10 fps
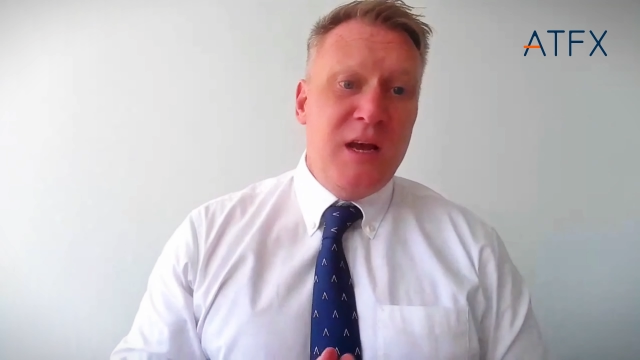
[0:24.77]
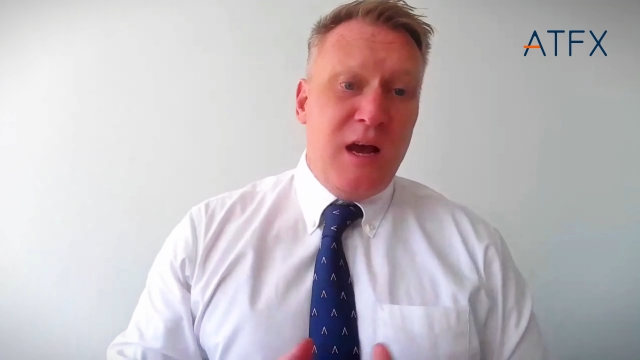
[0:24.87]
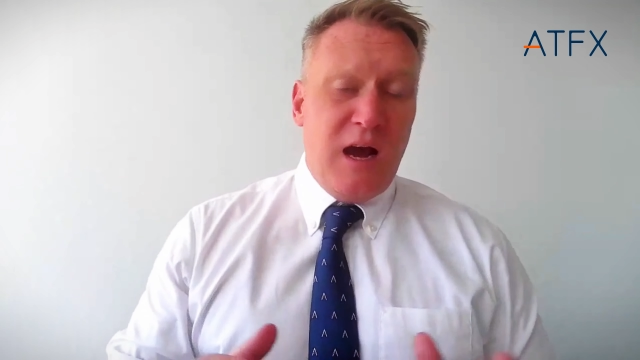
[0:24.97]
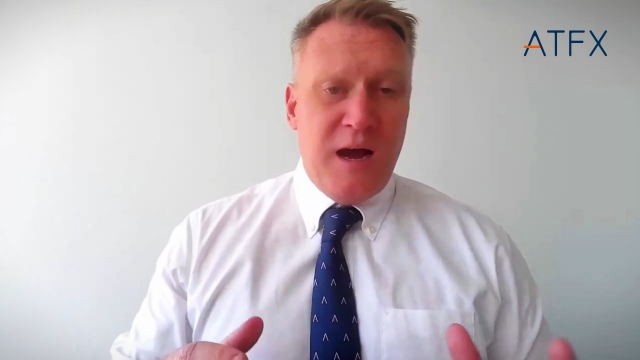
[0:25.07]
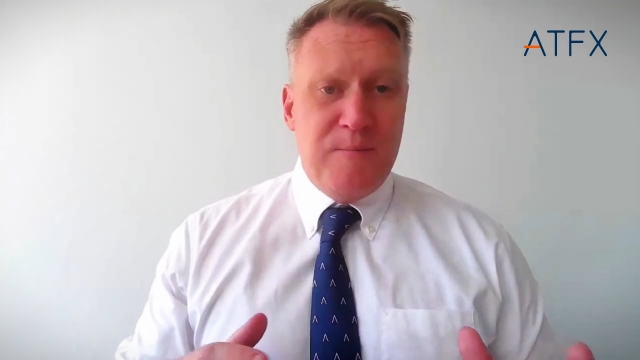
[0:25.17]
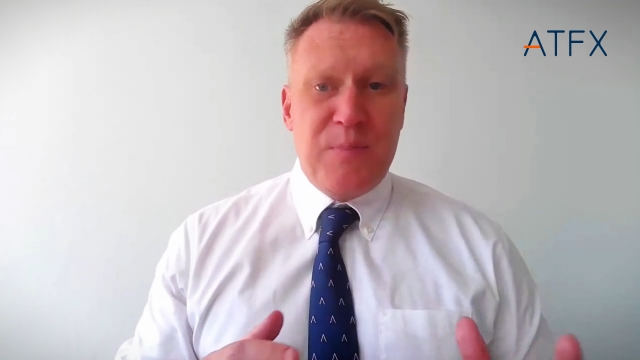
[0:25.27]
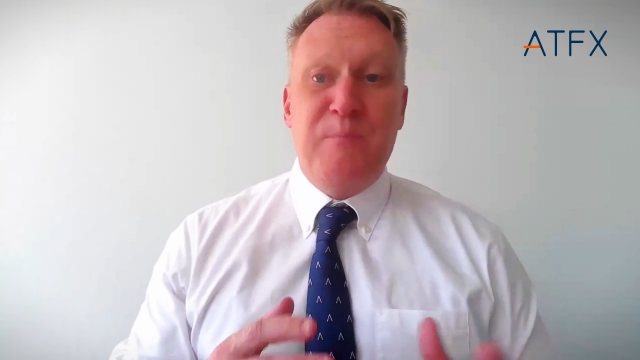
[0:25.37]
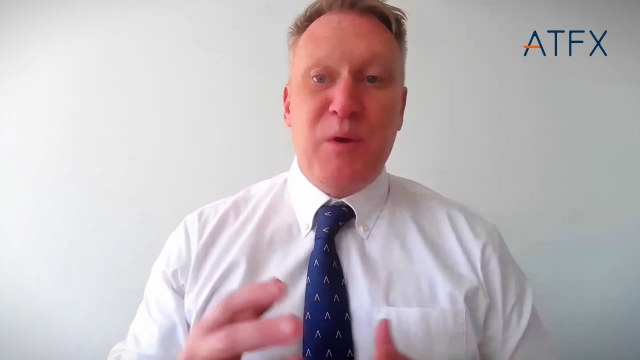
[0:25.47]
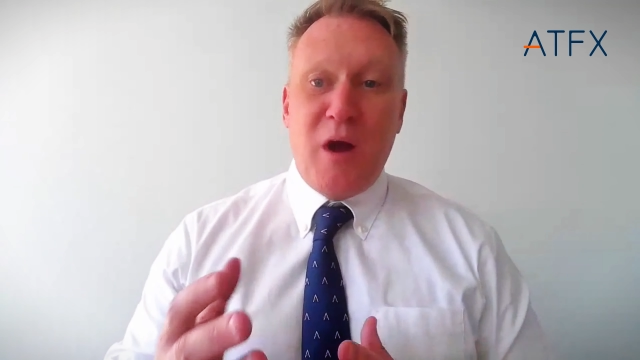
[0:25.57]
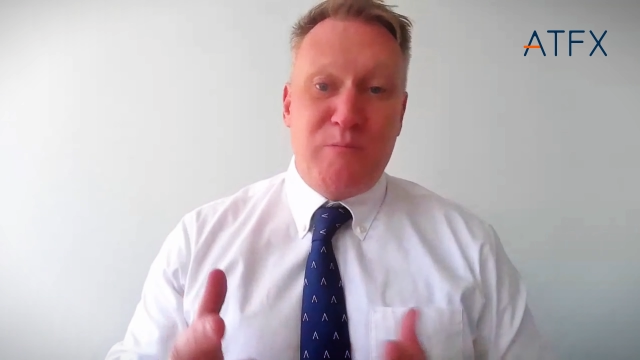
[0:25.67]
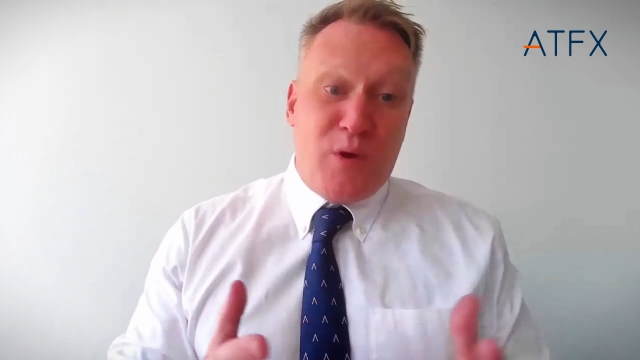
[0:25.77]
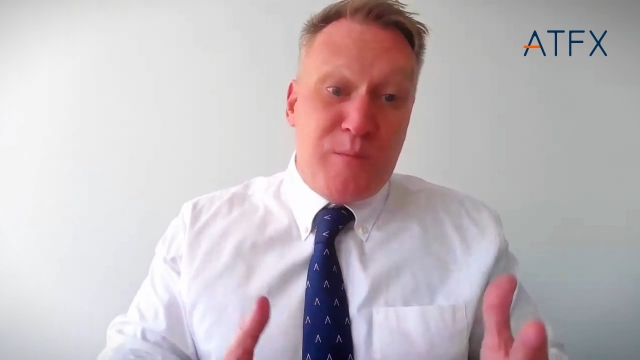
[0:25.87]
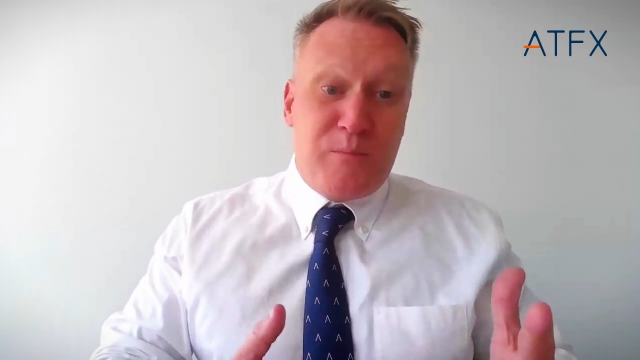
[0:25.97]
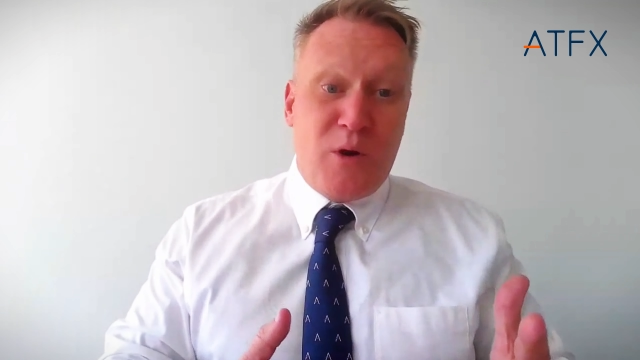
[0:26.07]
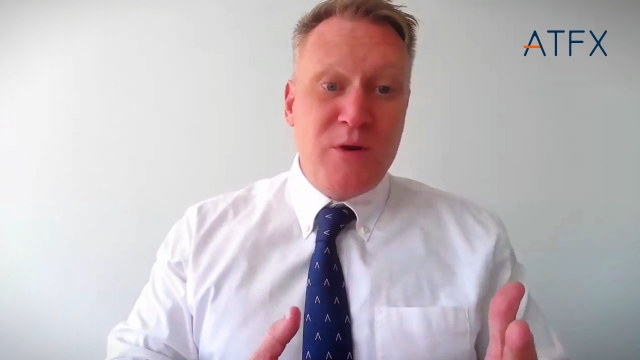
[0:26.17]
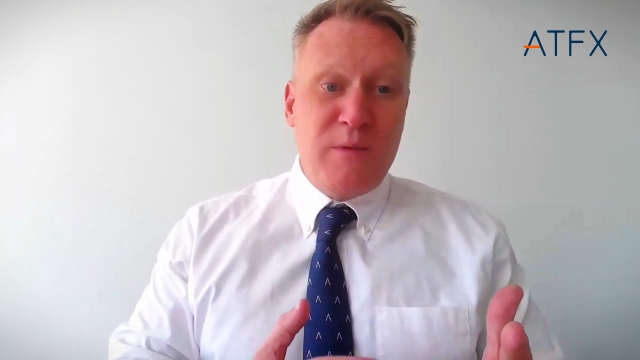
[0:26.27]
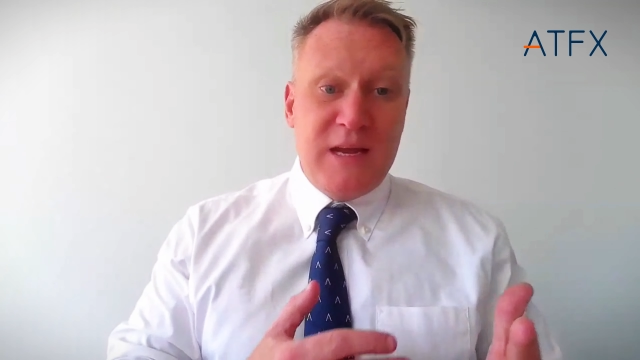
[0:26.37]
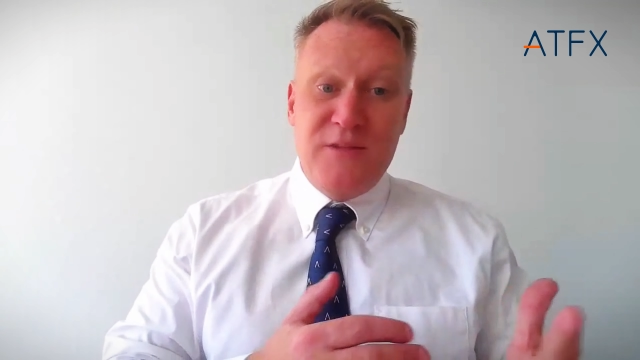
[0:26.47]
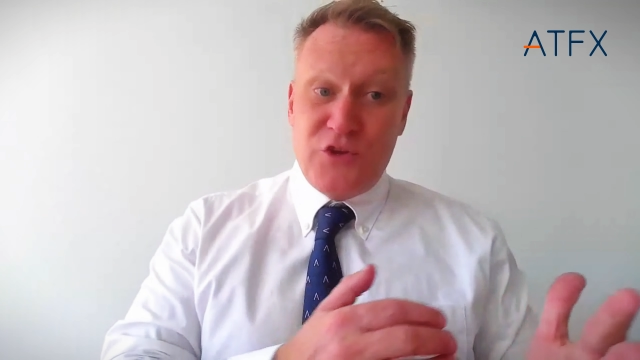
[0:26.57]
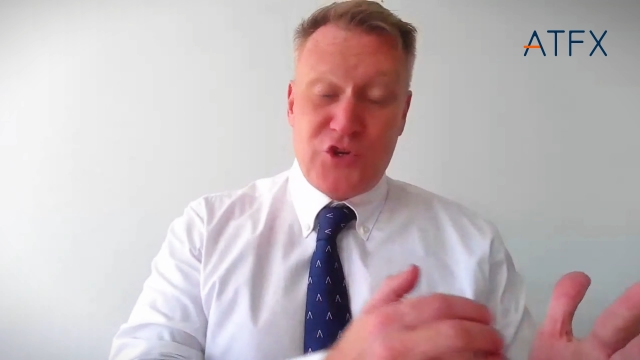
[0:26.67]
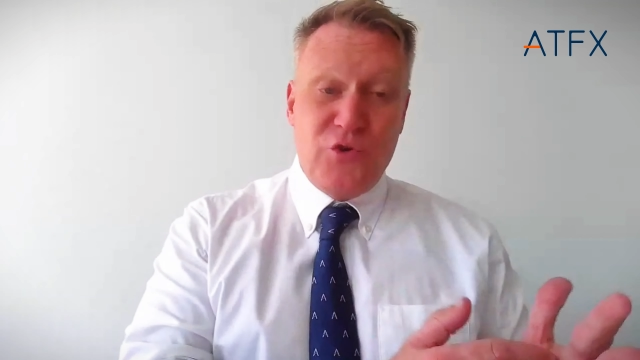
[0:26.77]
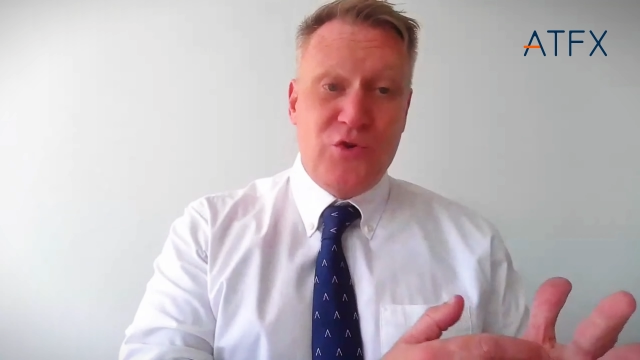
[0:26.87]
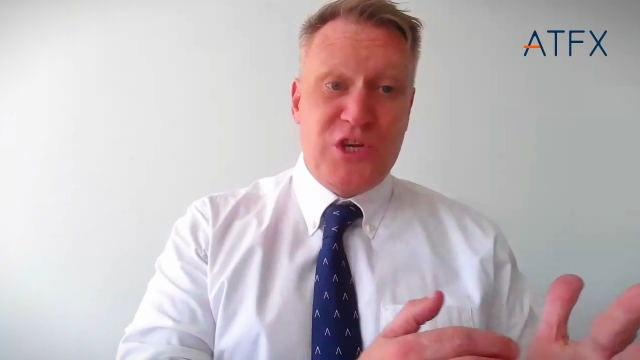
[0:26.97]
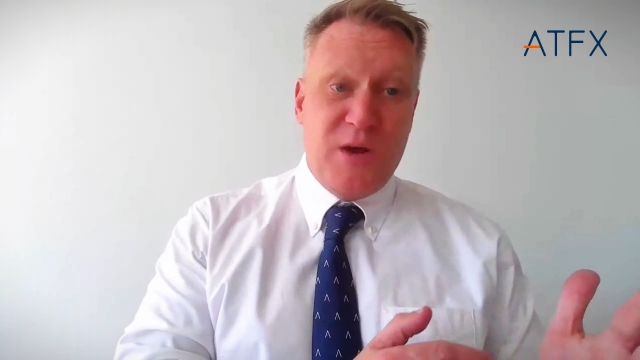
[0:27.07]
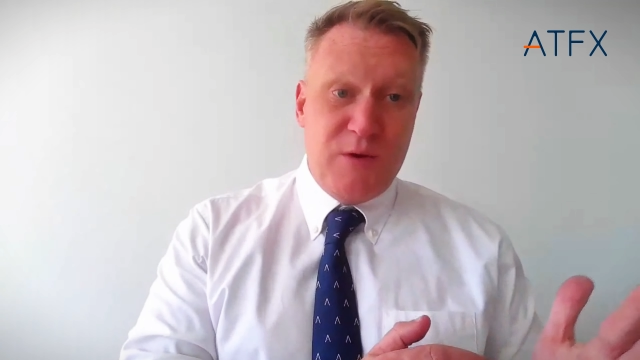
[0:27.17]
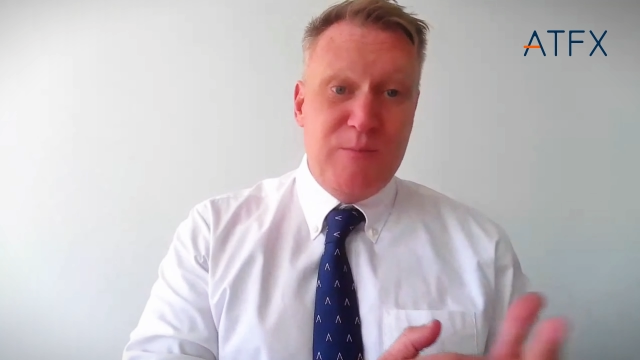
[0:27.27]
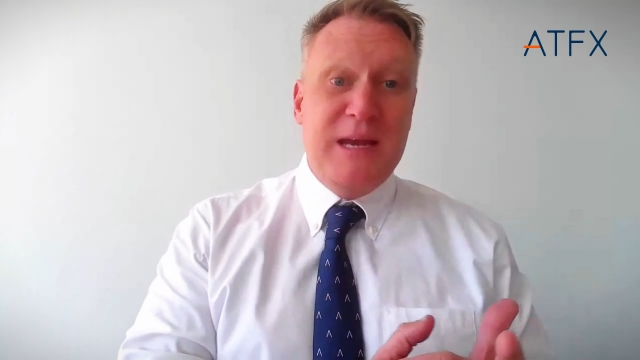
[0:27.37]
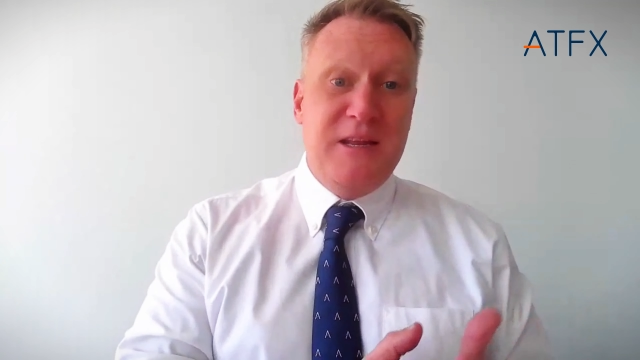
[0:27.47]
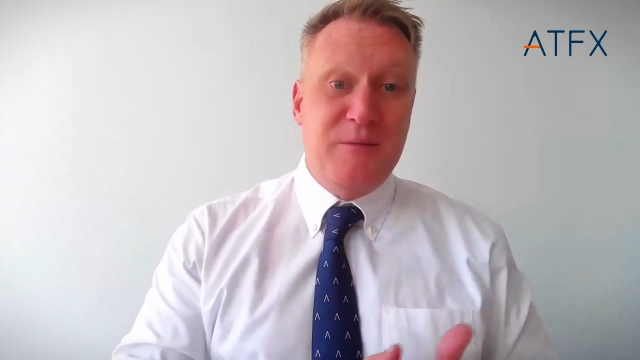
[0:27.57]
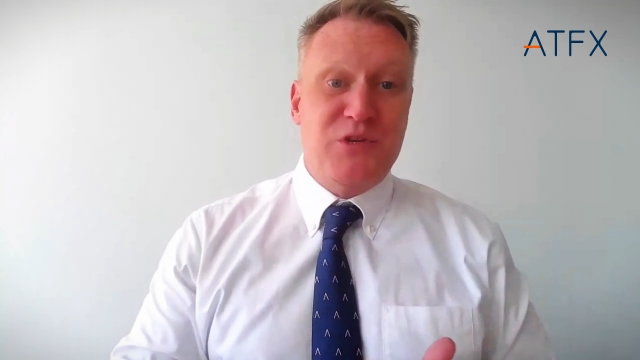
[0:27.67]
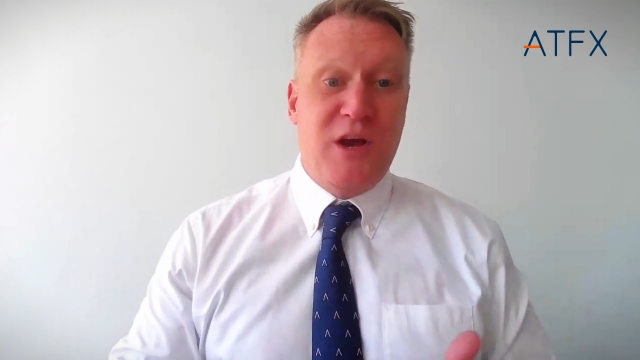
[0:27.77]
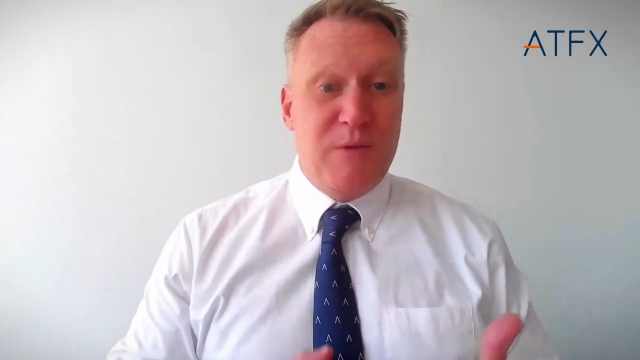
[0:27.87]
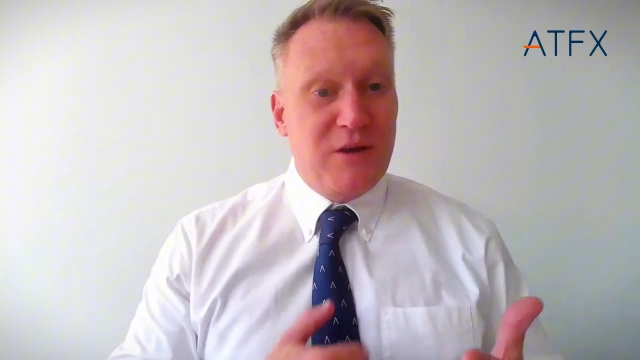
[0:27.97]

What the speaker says: but probably in the short term and medium term,